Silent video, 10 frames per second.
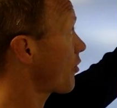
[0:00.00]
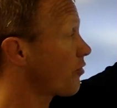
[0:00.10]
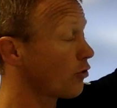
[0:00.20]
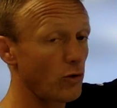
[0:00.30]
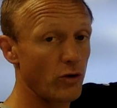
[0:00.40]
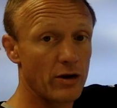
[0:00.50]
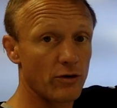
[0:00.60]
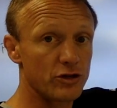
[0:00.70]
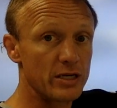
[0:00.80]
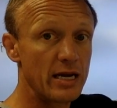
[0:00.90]
thermal
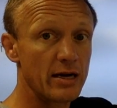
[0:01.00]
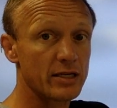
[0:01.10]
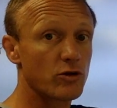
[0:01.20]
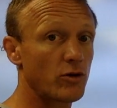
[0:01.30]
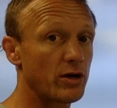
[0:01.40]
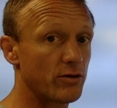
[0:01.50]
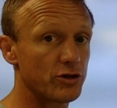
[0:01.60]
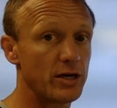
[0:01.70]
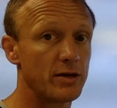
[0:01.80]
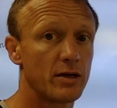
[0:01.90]
energy. Heat is thermal
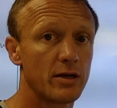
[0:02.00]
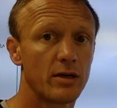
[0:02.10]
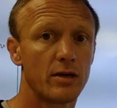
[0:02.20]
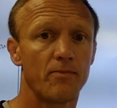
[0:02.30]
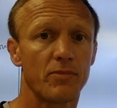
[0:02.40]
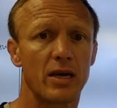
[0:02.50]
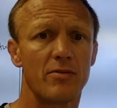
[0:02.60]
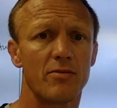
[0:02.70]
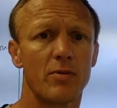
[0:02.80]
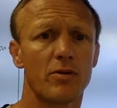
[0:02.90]
energy. And
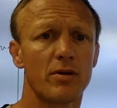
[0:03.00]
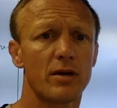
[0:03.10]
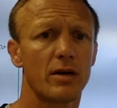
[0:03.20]
remember,